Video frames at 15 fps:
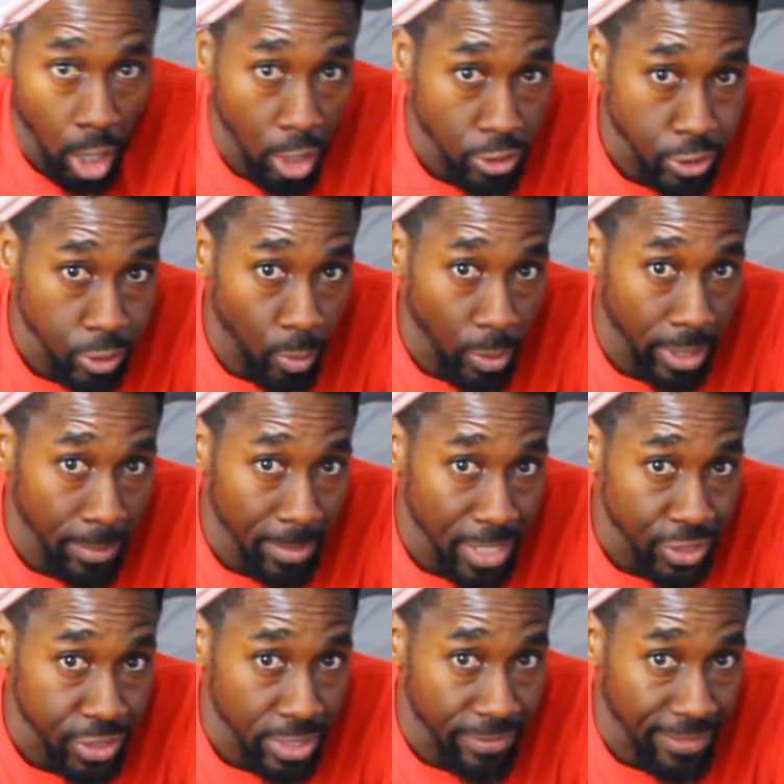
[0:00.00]
Also want to
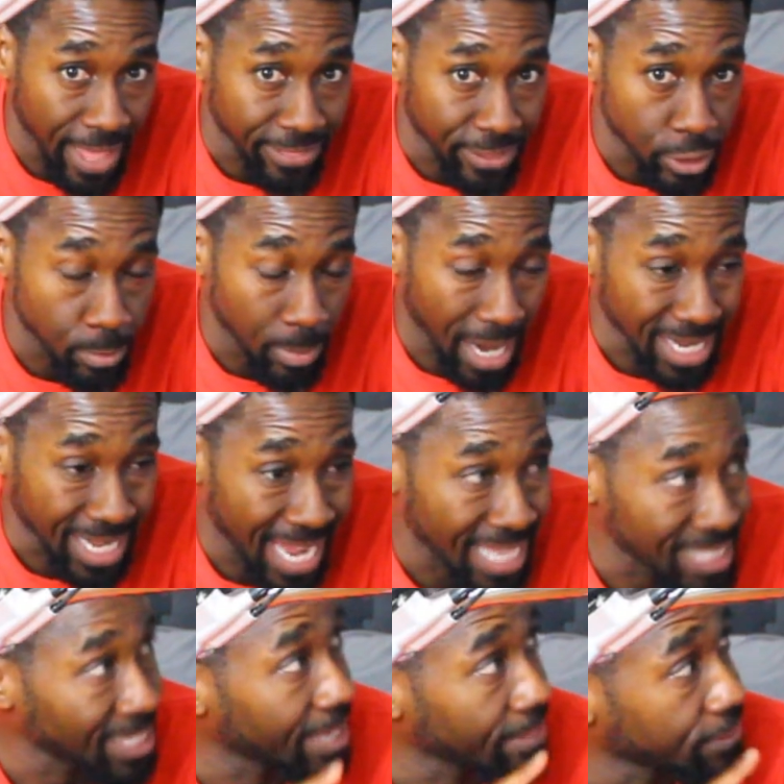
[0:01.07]
mention that this bike
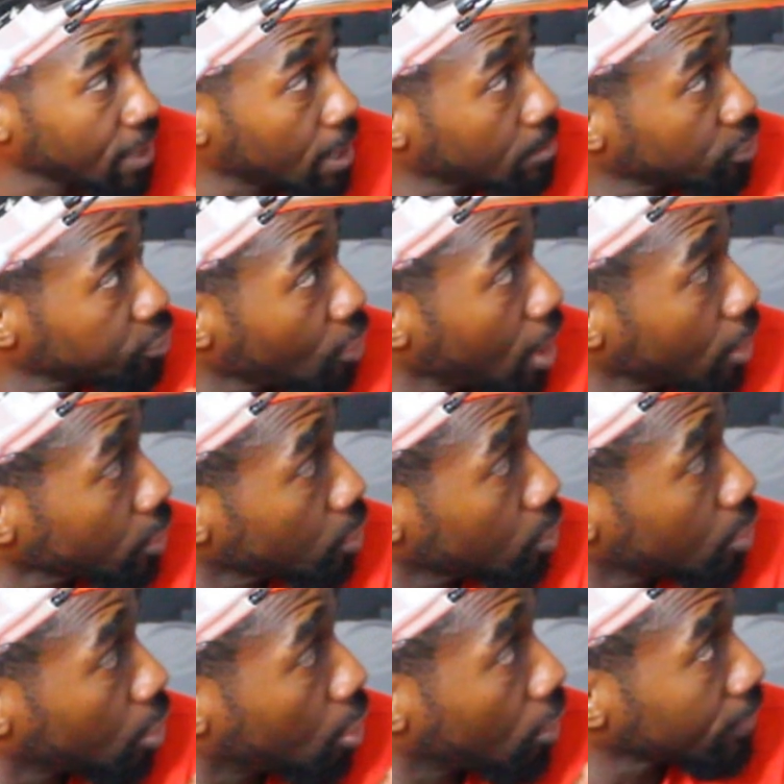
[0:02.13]
has a thumb
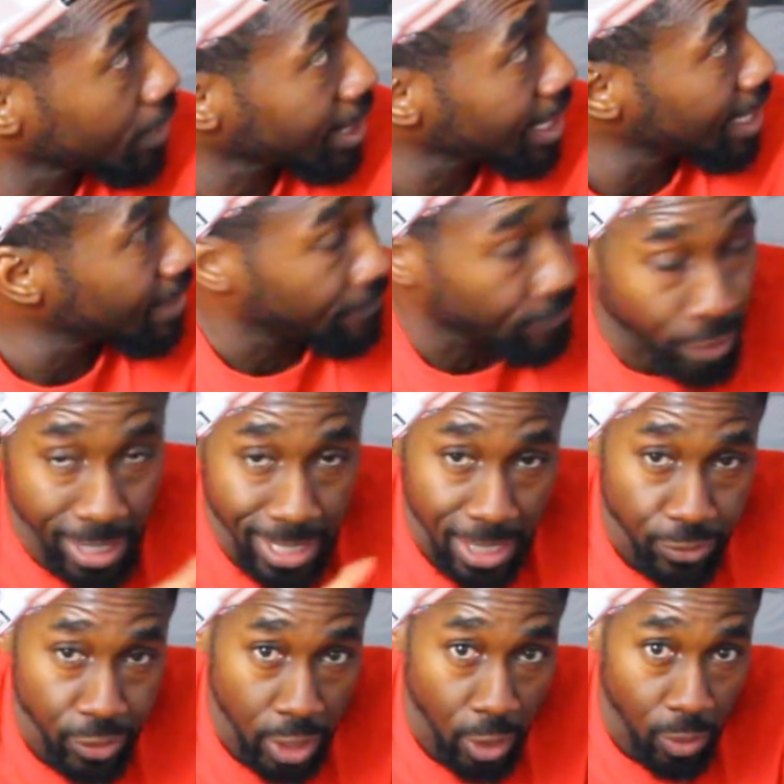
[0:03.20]
throttle on the left for
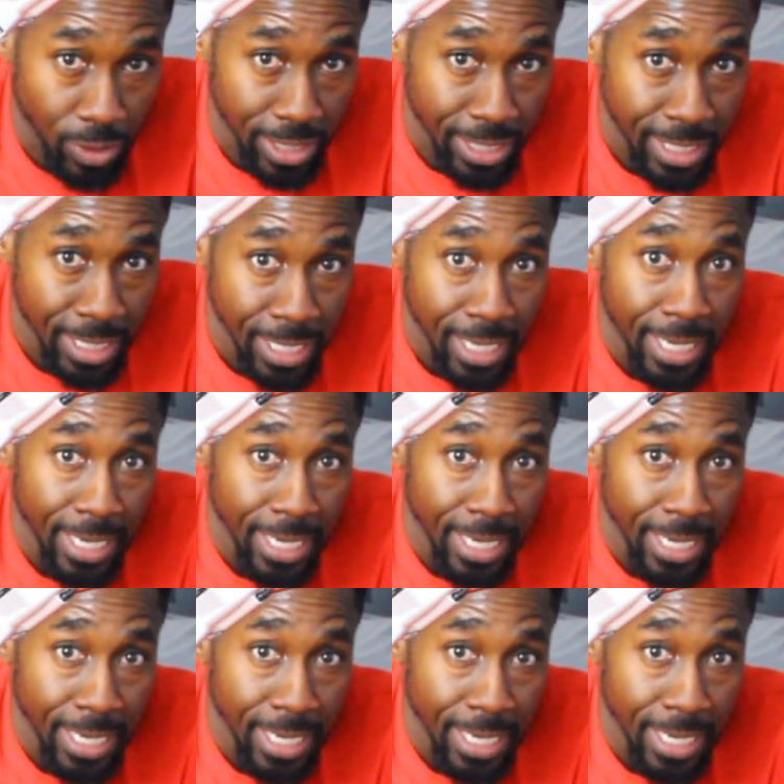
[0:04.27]
electric only.